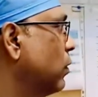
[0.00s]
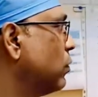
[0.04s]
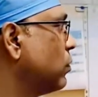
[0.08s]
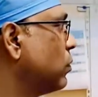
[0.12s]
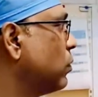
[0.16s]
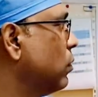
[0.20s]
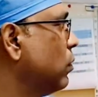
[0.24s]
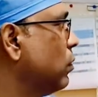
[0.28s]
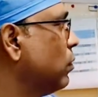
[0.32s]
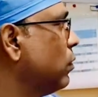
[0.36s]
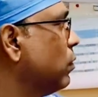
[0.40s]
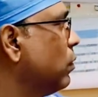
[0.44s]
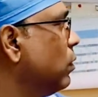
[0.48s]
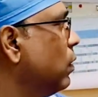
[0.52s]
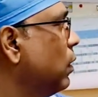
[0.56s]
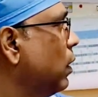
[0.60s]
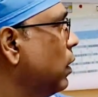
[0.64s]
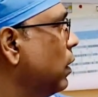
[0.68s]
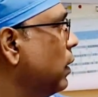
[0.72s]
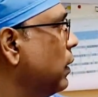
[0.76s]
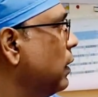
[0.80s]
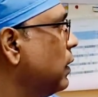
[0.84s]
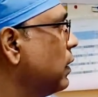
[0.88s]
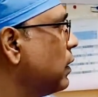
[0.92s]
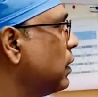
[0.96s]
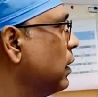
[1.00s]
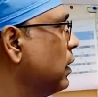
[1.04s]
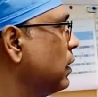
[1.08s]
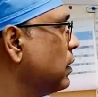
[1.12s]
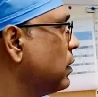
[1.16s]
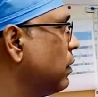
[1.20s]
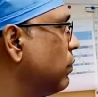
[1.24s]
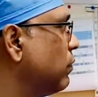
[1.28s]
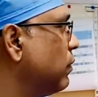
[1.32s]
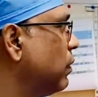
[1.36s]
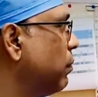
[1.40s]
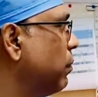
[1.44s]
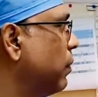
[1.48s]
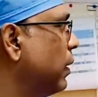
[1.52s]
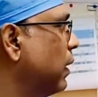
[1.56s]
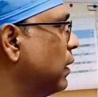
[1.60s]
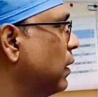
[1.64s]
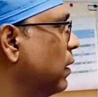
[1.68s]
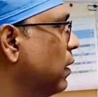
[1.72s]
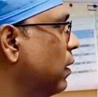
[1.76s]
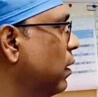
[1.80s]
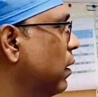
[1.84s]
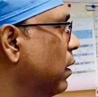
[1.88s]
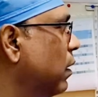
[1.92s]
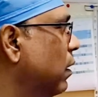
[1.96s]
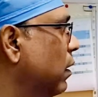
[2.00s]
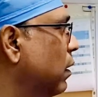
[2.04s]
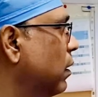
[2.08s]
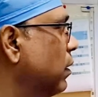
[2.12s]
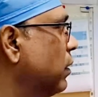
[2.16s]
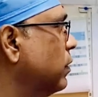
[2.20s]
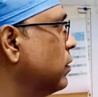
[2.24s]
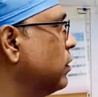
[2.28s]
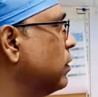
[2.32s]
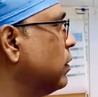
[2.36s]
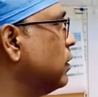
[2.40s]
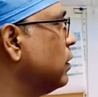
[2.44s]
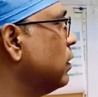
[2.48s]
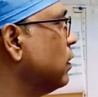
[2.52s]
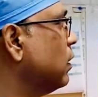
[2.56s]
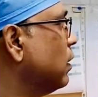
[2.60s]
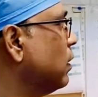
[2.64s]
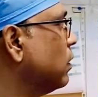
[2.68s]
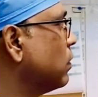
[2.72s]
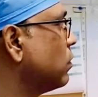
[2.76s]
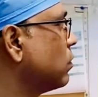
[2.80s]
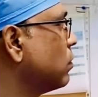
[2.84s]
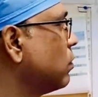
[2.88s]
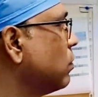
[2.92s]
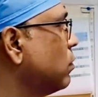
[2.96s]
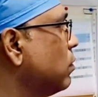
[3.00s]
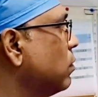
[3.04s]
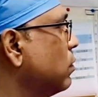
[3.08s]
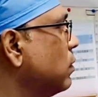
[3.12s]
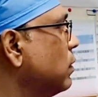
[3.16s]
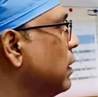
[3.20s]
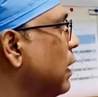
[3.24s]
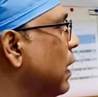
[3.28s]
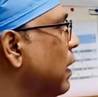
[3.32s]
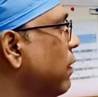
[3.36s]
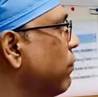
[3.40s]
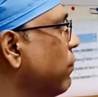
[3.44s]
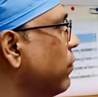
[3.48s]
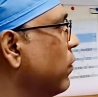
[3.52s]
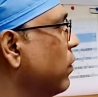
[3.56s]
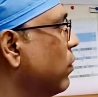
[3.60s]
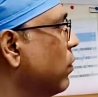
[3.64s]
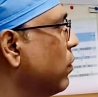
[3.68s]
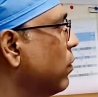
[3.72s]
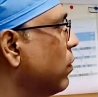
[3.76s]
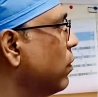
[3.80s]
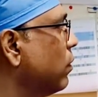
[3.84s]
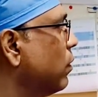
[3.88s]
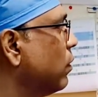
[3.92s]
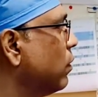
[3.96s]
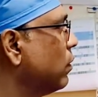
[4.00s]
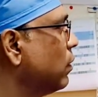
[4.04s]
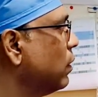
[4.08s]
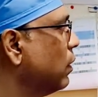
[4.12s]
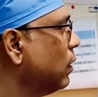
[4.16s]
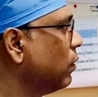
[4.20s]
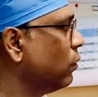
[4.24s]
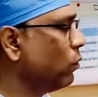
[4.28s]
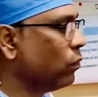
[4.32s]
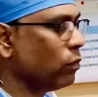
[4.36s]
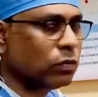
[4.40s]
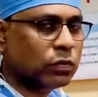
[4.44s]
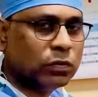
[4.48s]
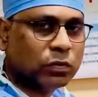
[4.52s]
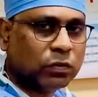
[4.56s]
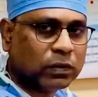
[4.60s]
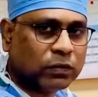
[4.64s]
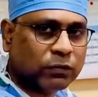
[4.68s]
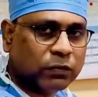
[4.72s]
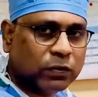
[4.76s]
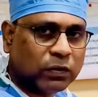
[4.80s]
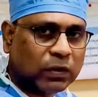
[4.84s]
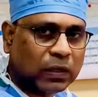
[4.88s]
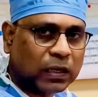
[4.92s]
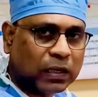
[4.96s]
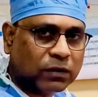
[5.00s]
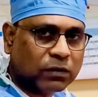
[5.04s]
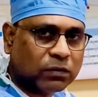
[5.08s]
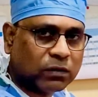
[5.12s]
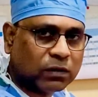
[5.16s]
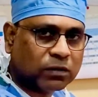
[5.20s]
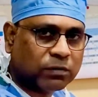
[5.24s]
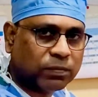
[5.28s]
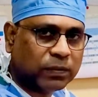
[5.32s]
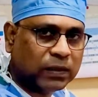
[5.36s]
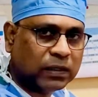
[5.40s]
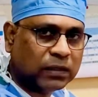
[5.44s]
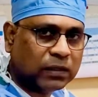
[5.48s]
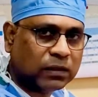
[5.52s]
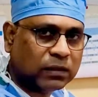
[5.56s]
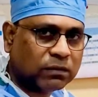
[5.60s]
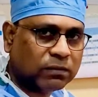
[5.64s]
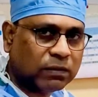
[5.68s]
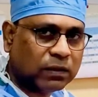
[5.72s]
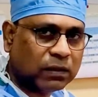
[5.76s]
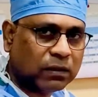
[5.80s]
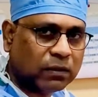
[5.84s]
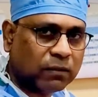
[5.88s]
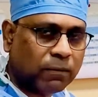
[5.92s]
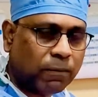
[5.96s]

So in case of the minor allergy, so would you like to explain this one?